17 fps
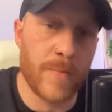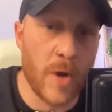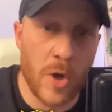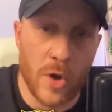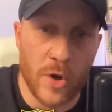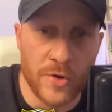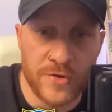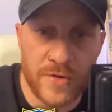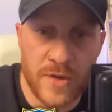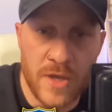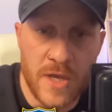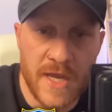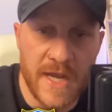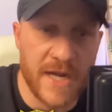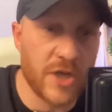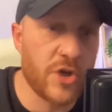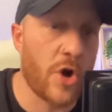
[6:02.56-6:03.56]
the board,
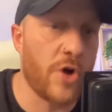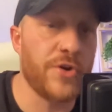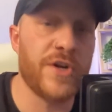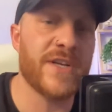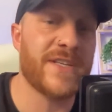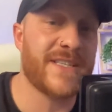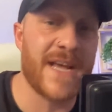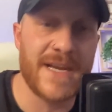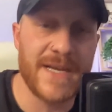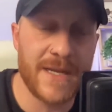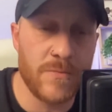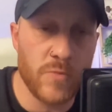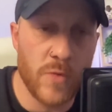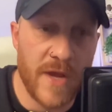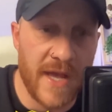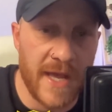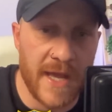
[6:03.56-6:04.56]
in a
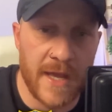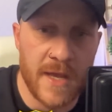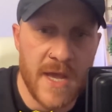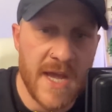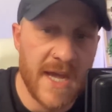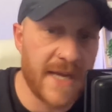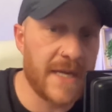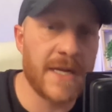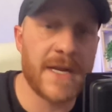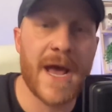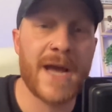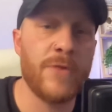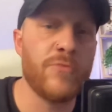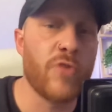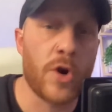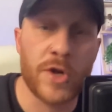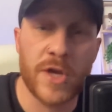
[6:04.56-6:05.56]
condescending way, in an
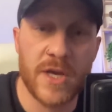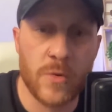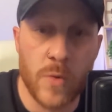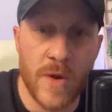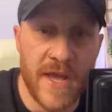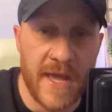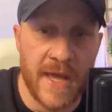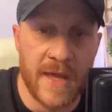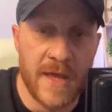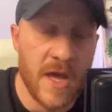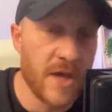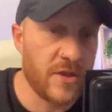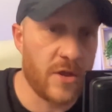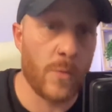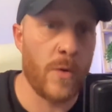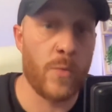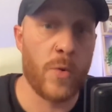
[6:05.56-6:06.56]
ironic way,
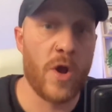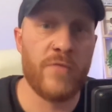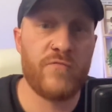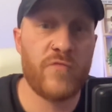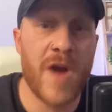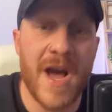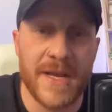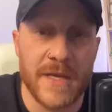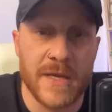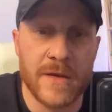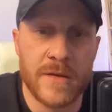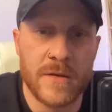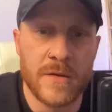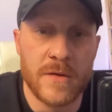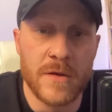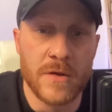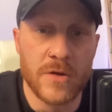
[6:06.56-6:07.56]
that we weren't right.
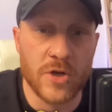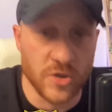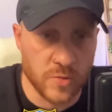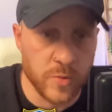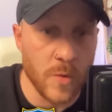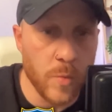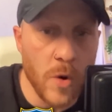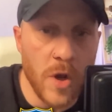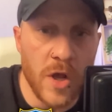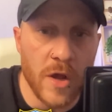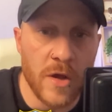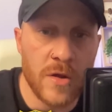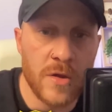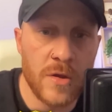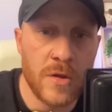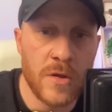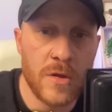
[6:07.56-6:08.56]
Because we were.